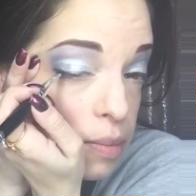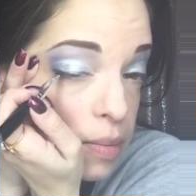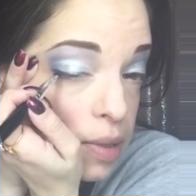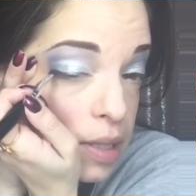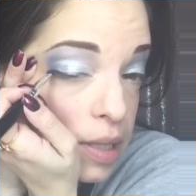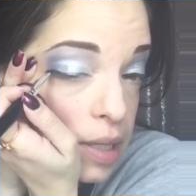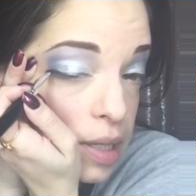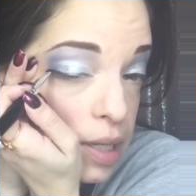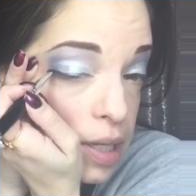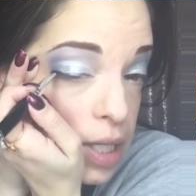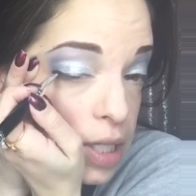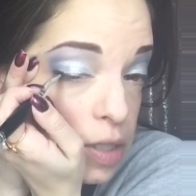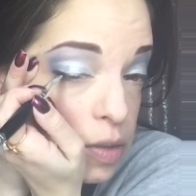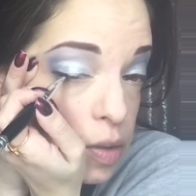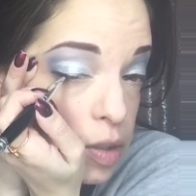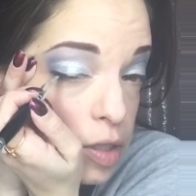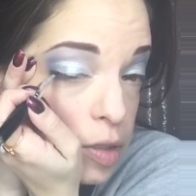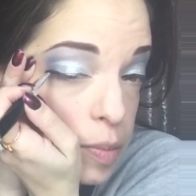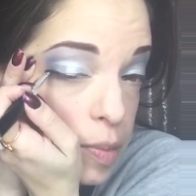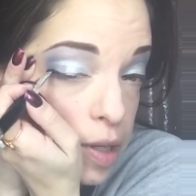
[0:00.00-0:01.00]
I'm leaning
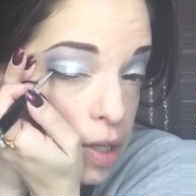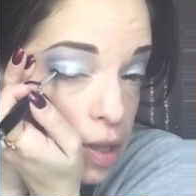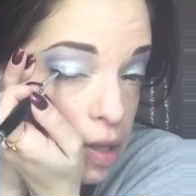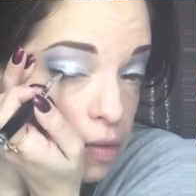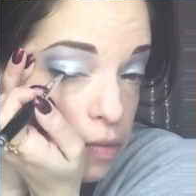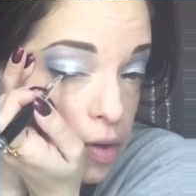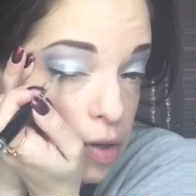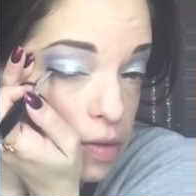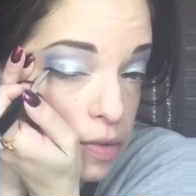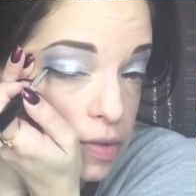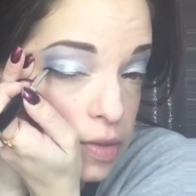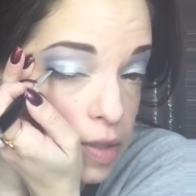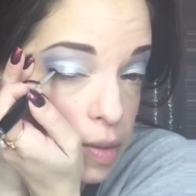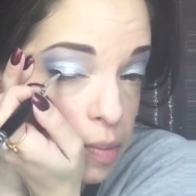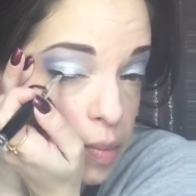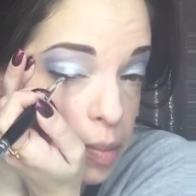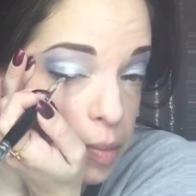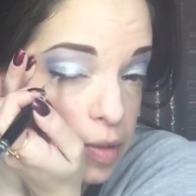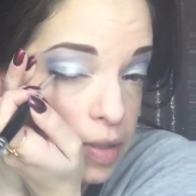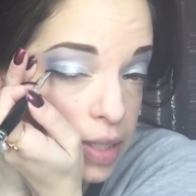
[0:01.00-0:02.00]
towards Praline Rose.
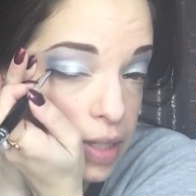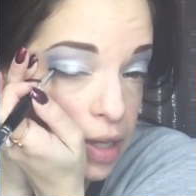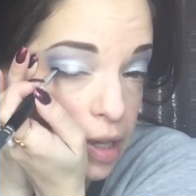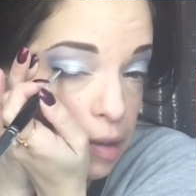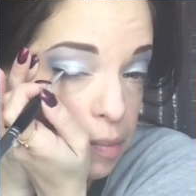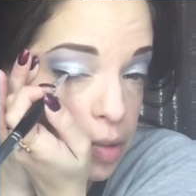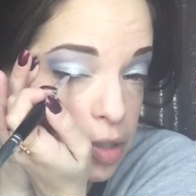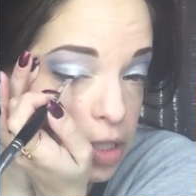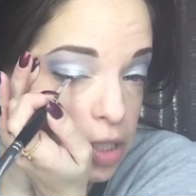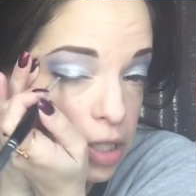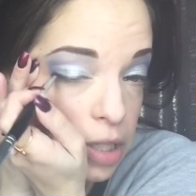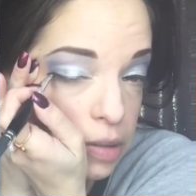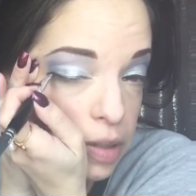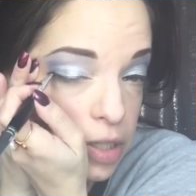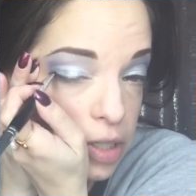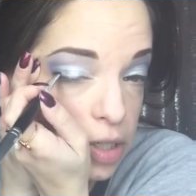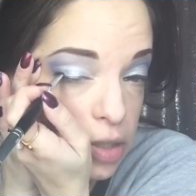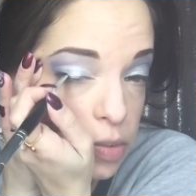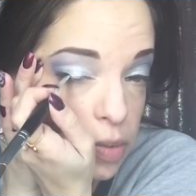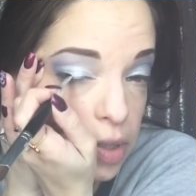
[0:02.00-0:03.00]
Some people say cappuccino.
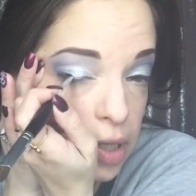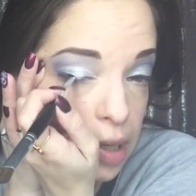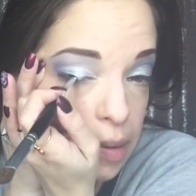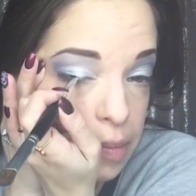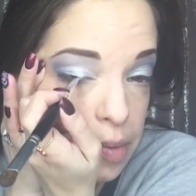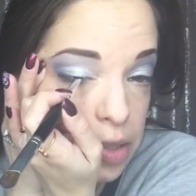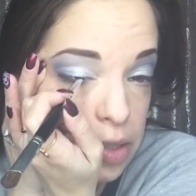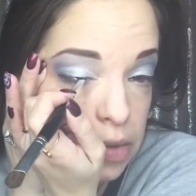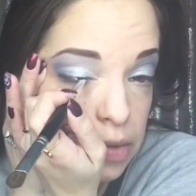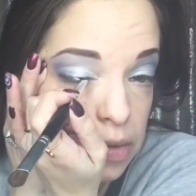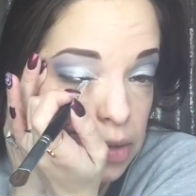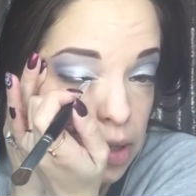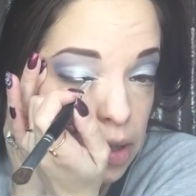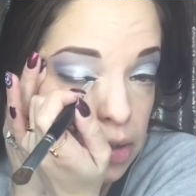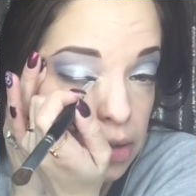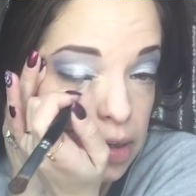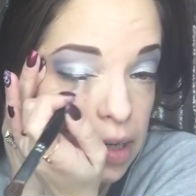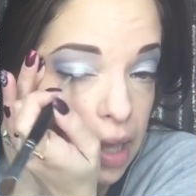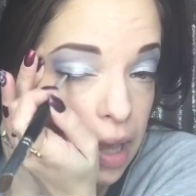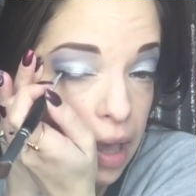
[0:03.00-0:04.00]
I just wore cappuccino the
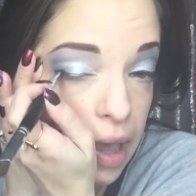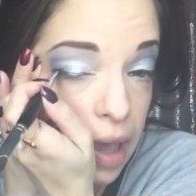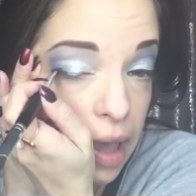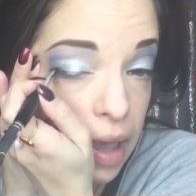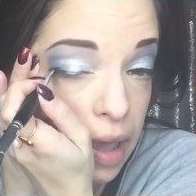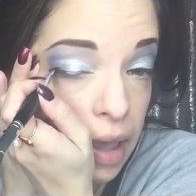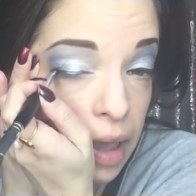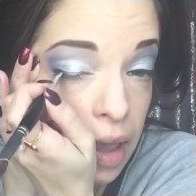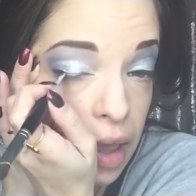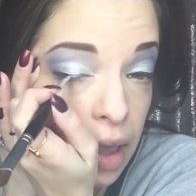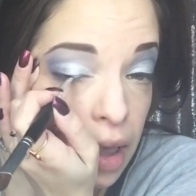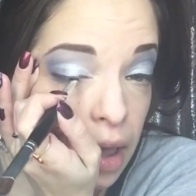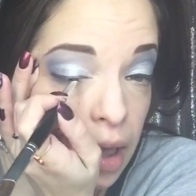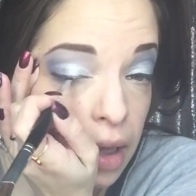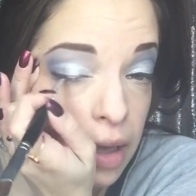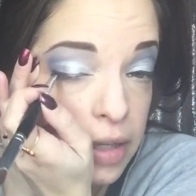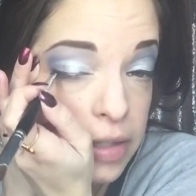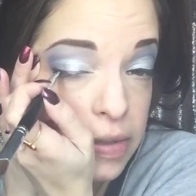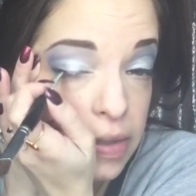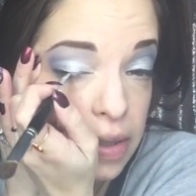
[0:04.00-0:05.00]
other day.
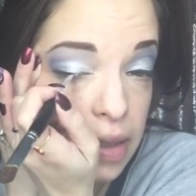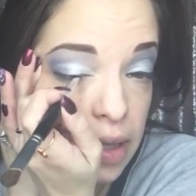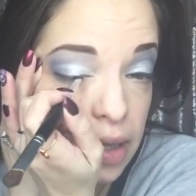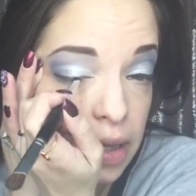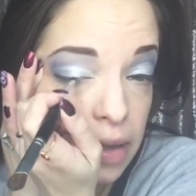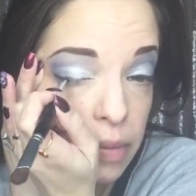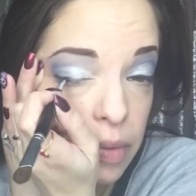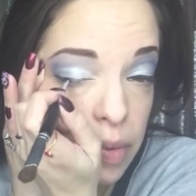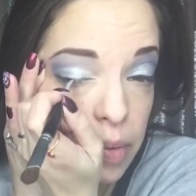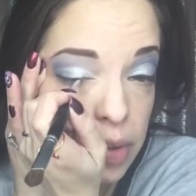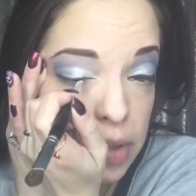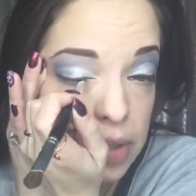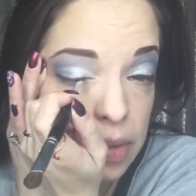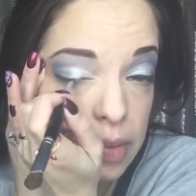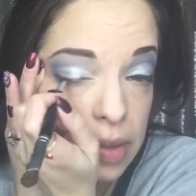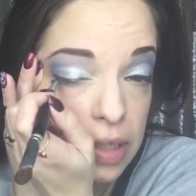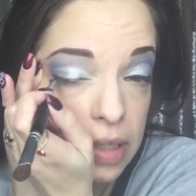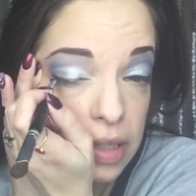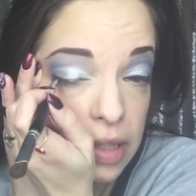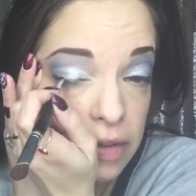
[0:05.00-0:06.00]
So I think I'm going to wear
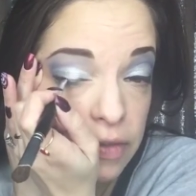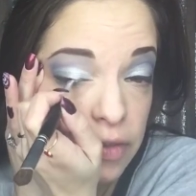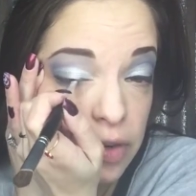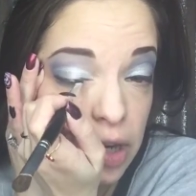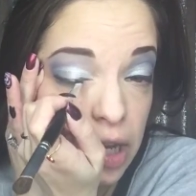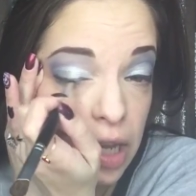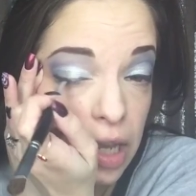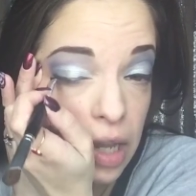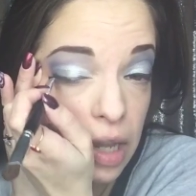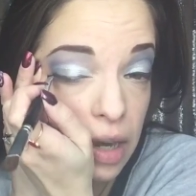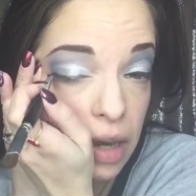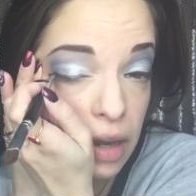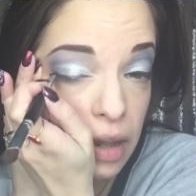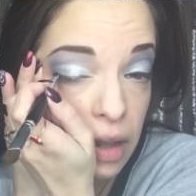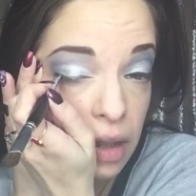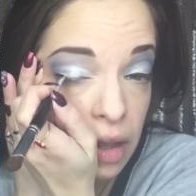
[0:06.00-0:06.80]
something different.